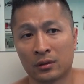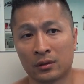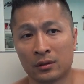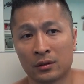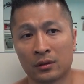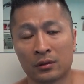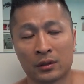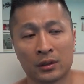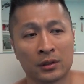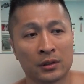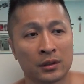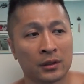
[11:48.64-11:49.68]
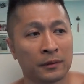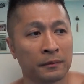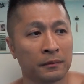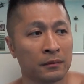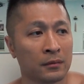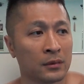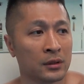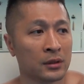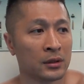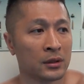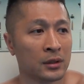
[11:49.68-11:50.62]
You know, and um,
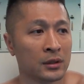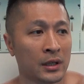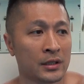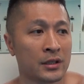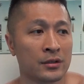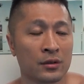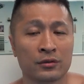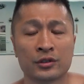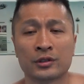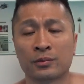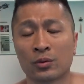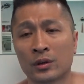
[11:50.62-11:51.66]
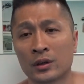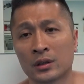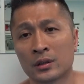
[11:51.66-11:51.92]
that's his own sport.